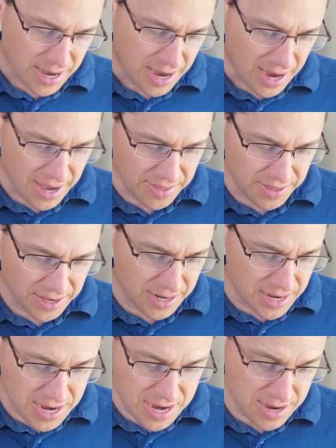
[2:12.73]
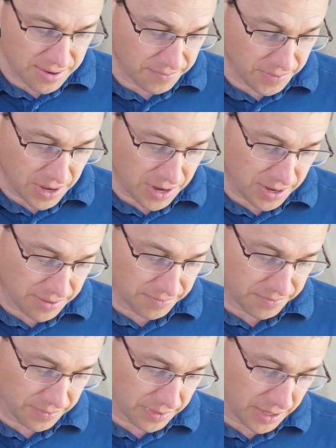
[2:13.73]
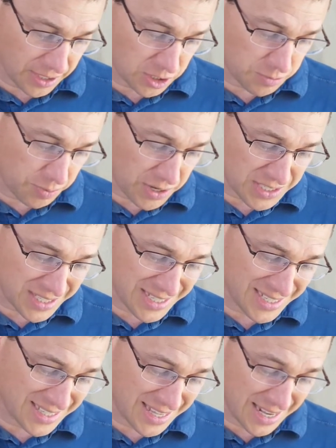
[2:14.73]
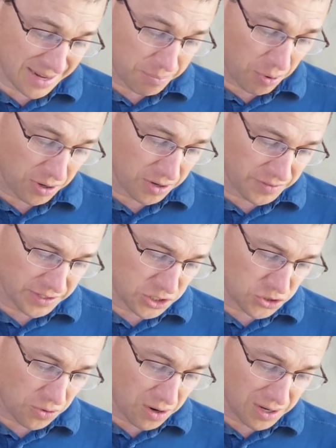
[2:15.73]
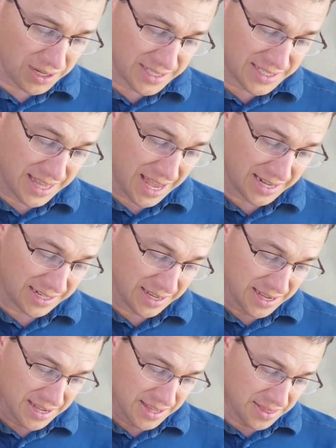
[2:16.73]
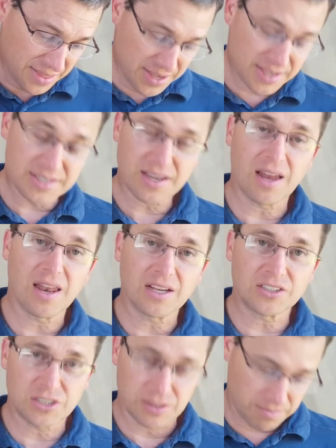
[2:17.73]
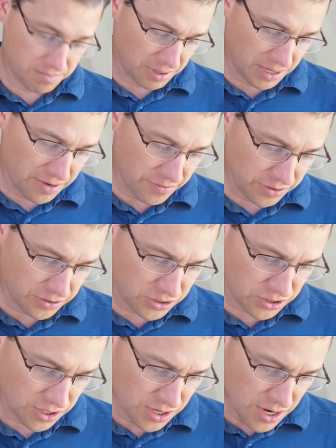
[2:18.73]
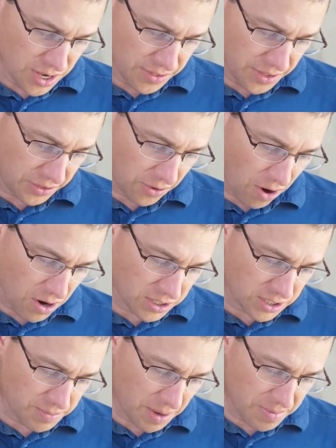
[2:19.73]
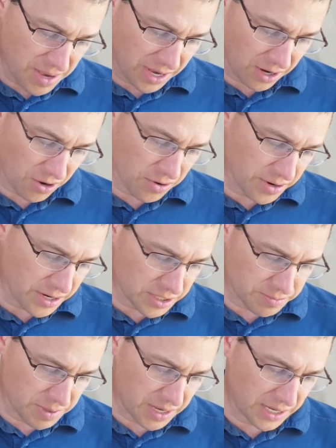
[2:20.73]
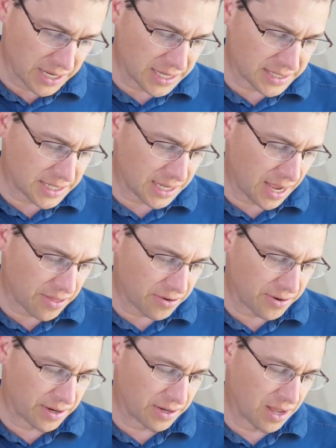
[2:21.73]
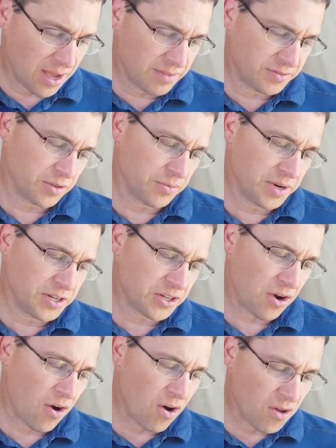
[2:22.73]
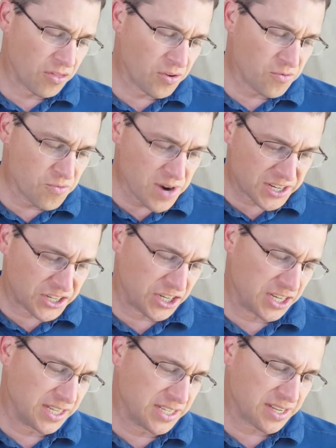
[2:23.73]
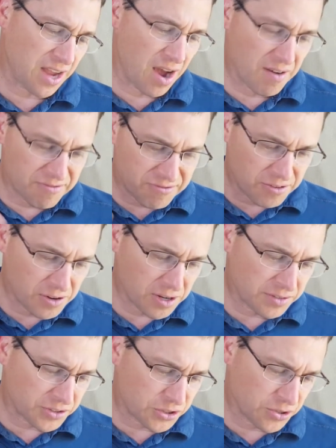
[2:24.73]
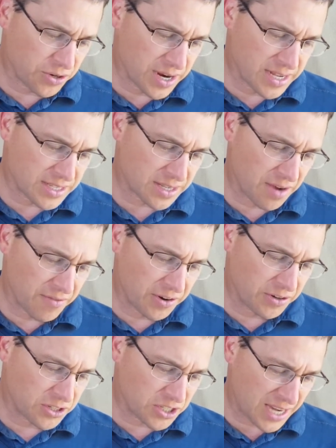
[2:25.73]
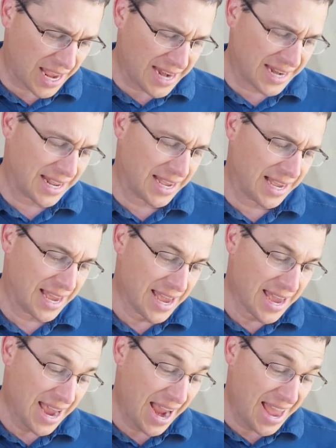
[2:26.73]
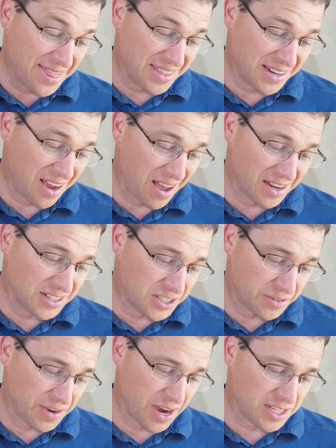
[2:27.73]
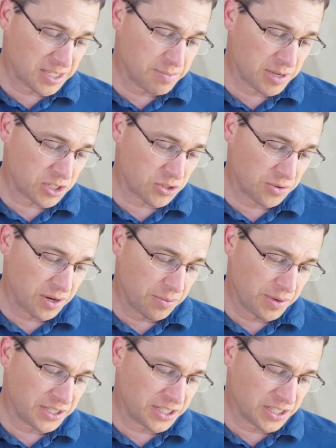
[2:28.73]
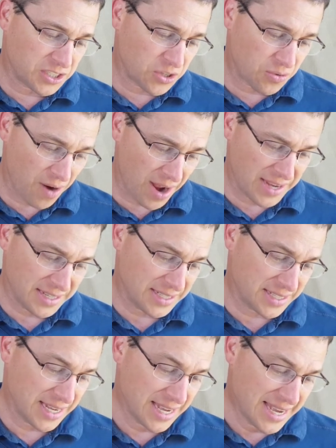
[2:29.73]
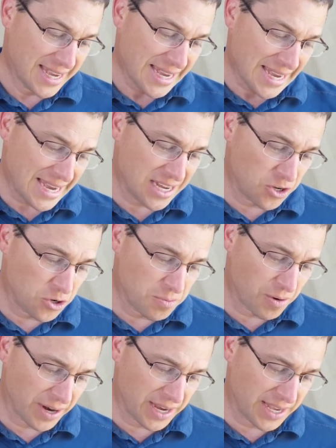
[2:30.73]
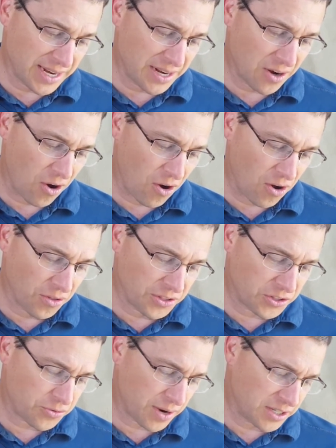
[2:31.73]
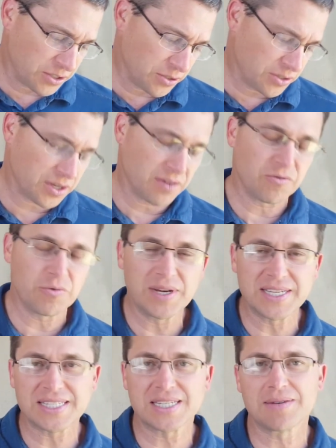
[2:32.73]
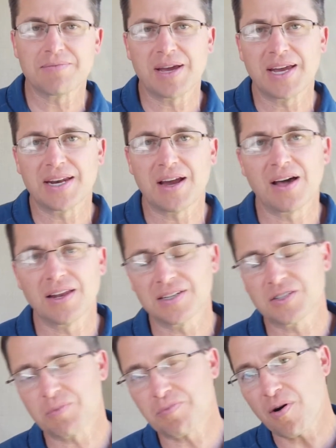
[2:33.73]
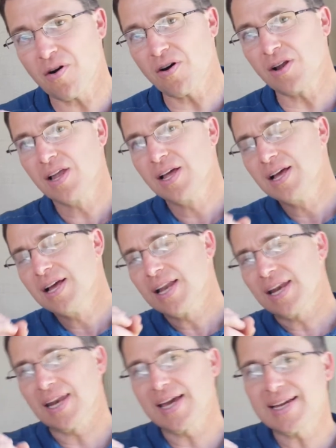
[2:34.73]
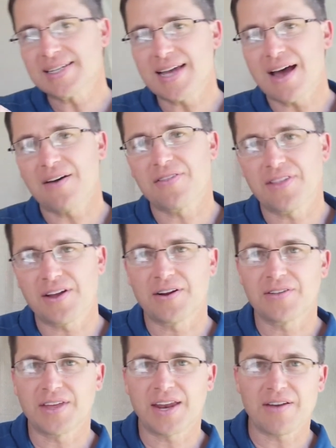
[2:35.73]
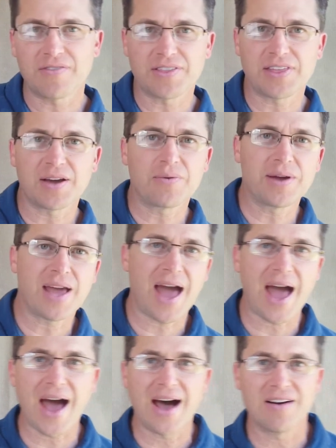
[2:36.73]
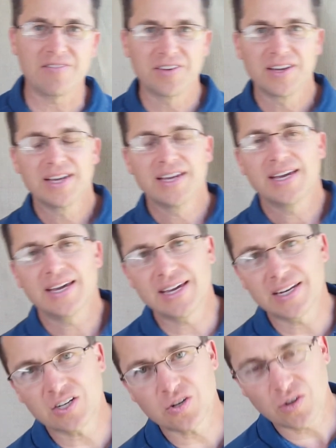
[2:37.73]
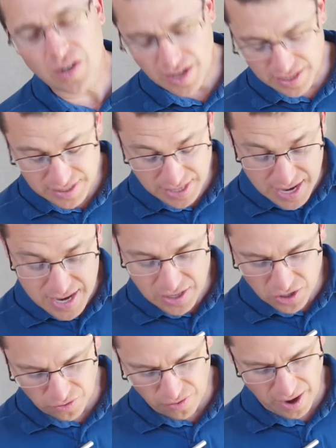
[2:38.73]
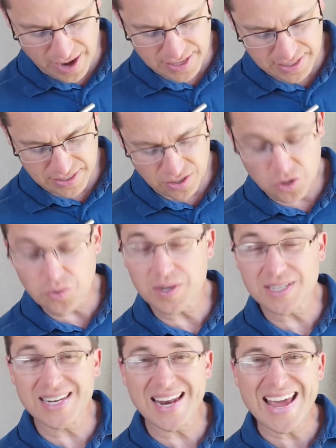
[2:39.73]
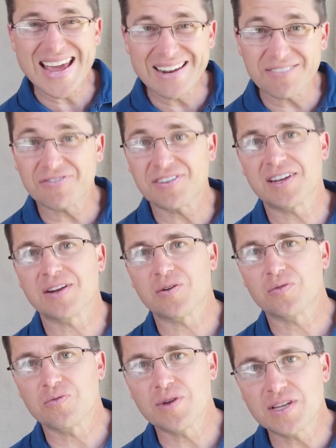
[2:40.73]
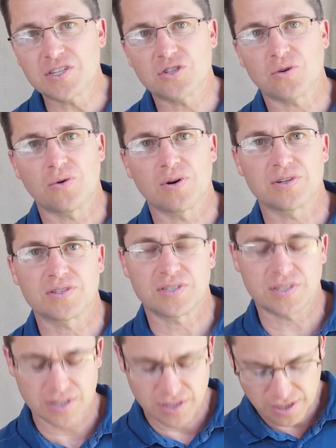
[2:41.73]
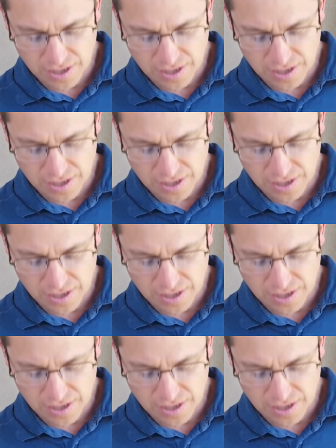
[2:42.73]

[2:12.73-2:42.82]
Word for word: And then he uh, expresses that part of his struggle is that these Colossian believers, that their hearts may be encouraged, being knit together in love to reach all the riches of full assurance of understanding and the knowledge of God's mystery, which is Christ, in whom are hidden all the treasures of wisdom and knowledge. So Paul lays out there that everything we have in, is in Christ, who is an infinite resource